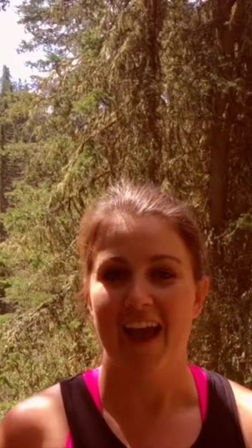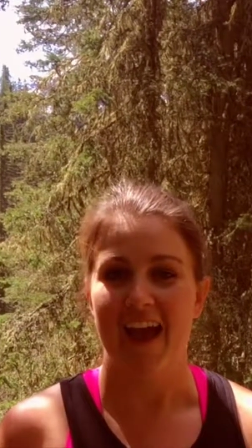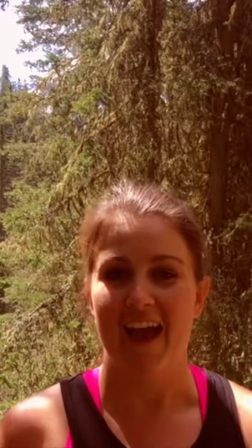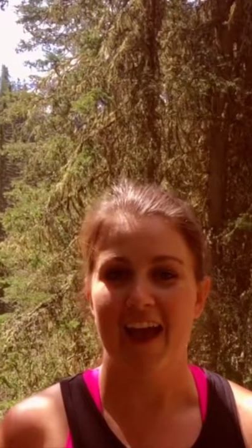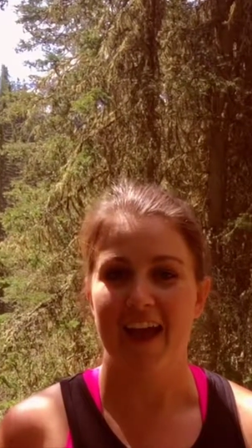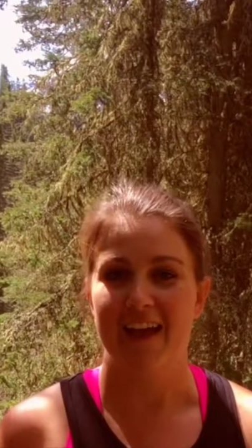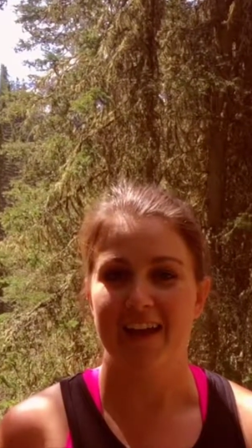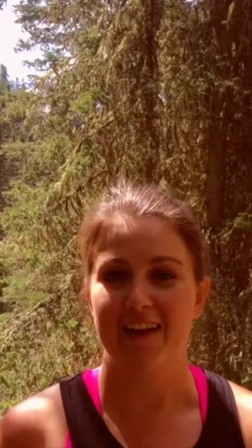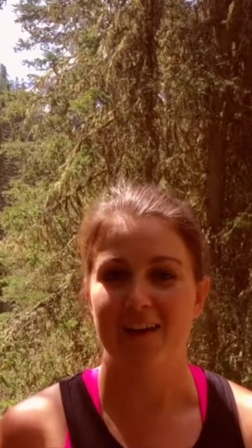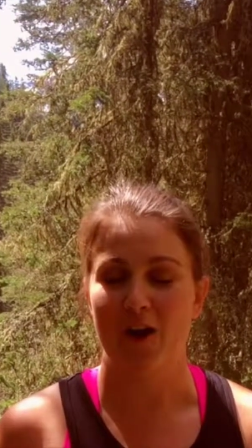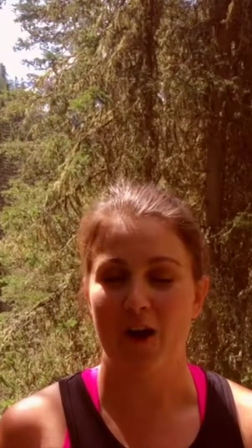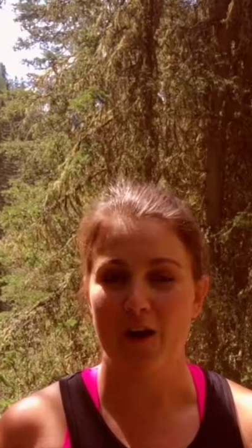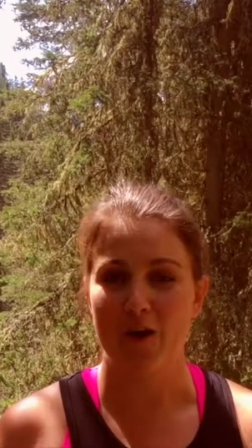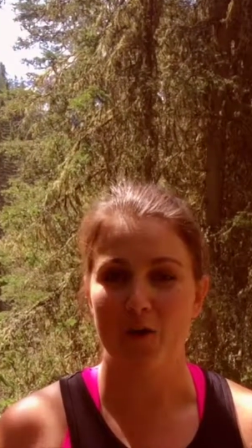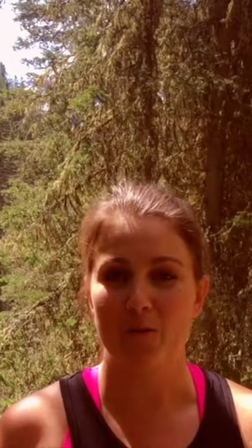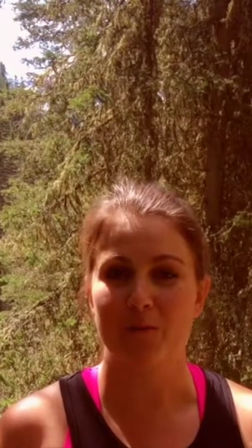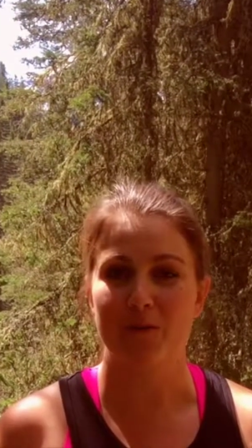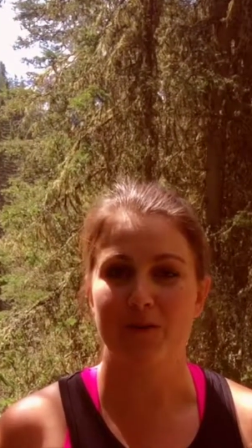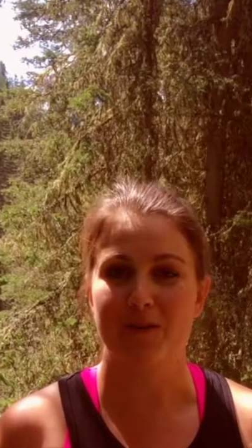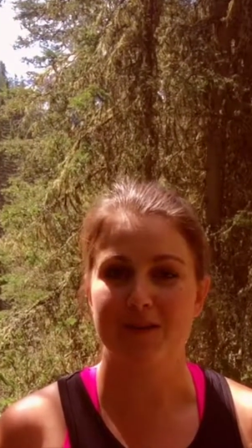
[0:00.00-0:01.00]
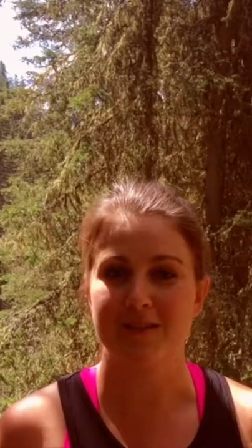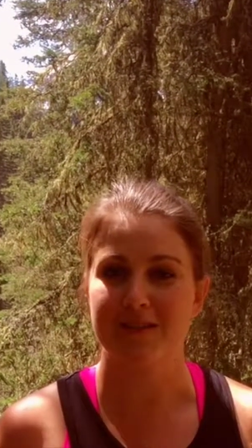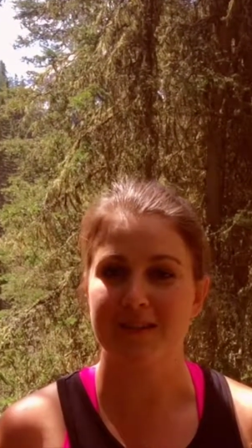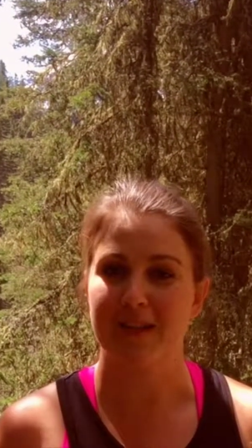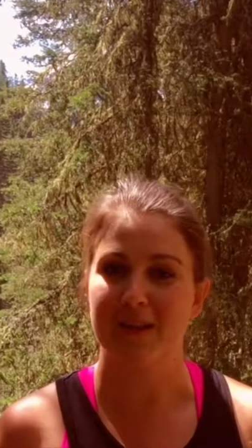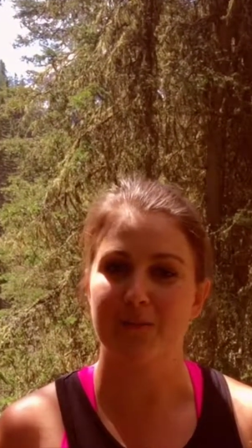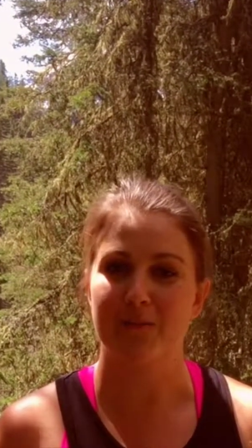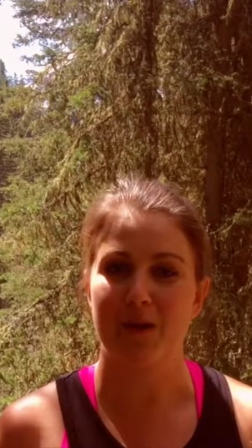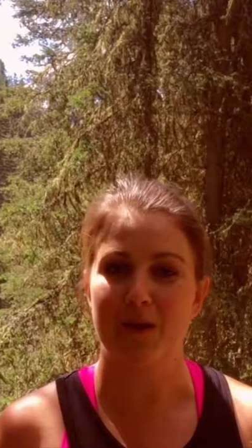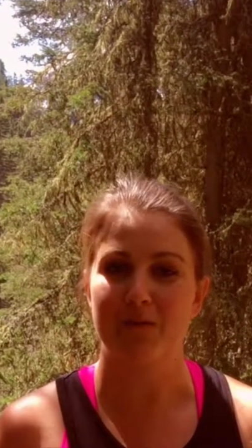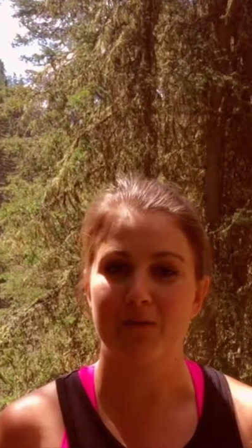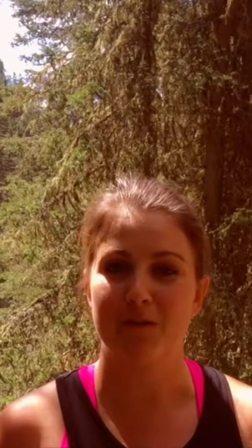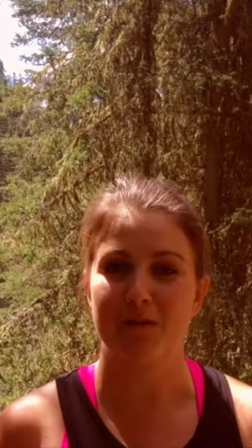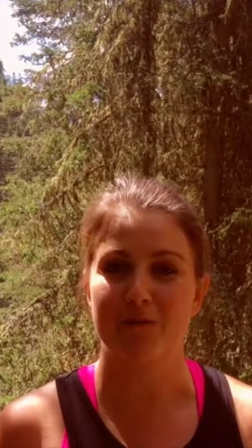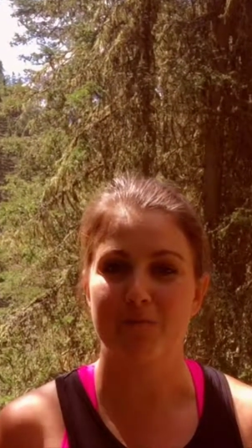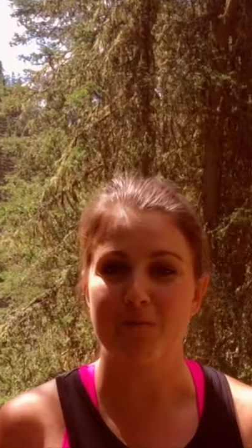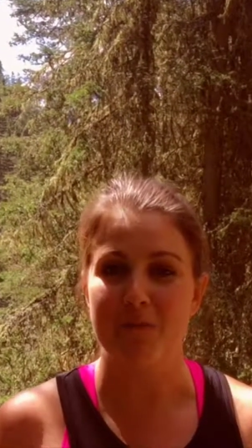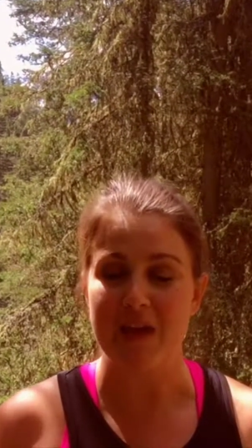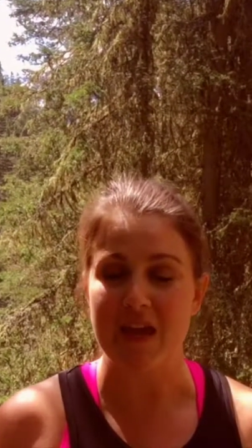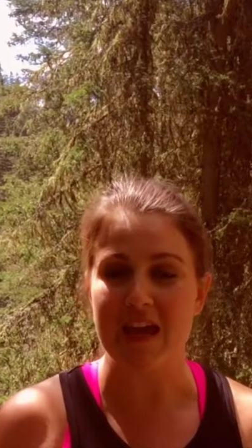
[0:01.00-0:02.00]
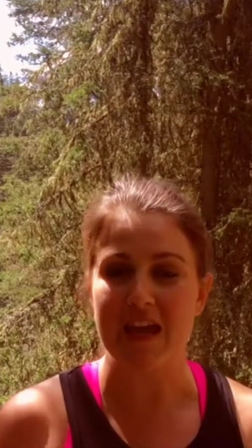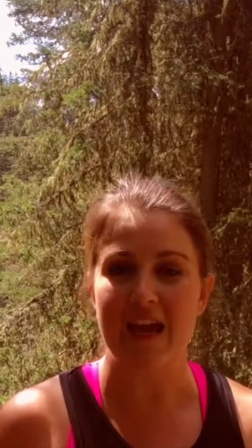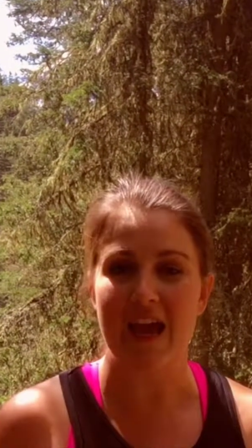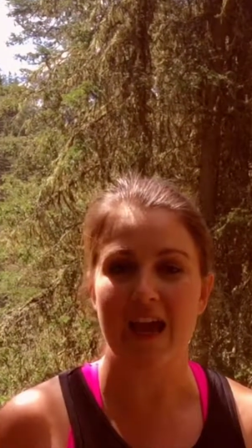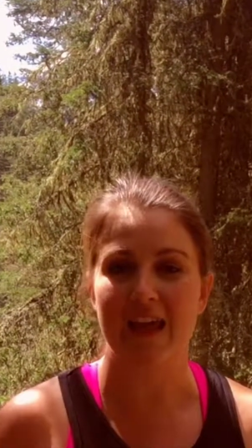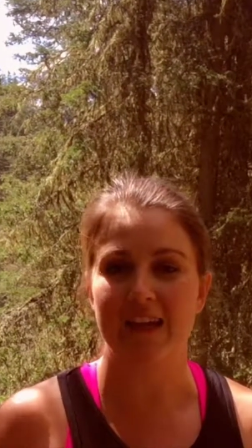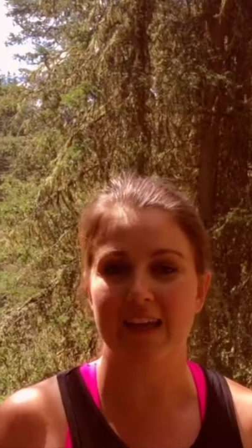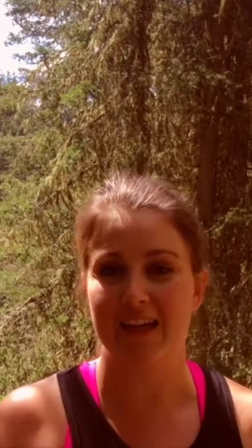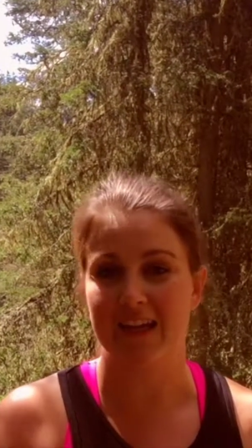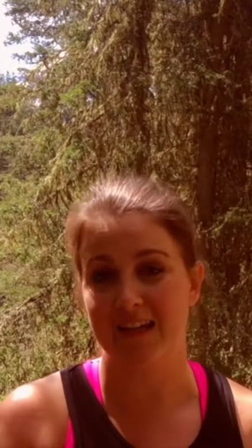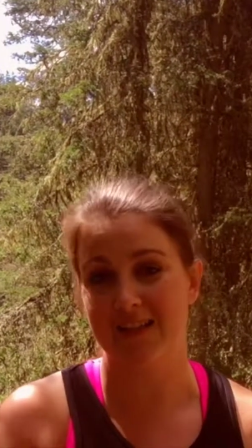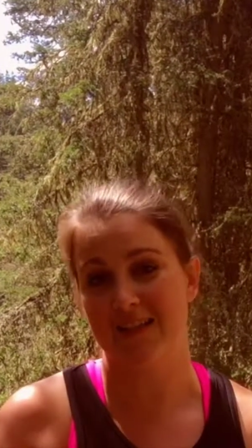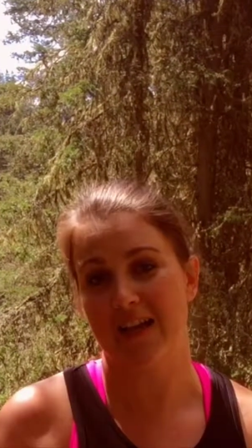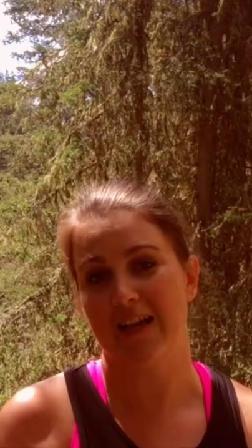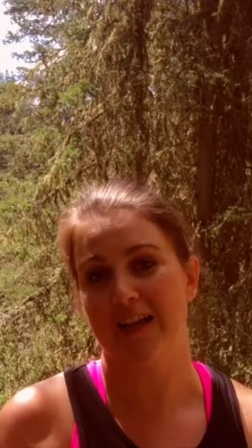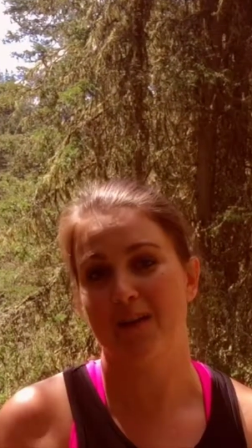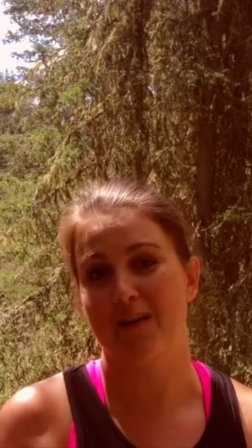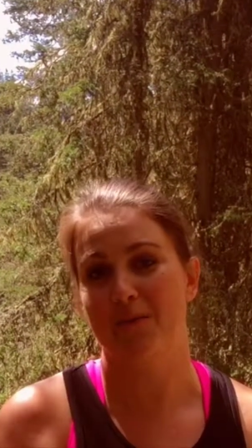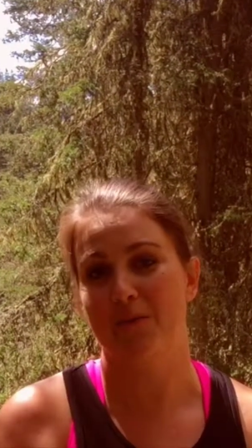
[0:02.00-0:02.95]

And I hope you can celebrate with me and get excited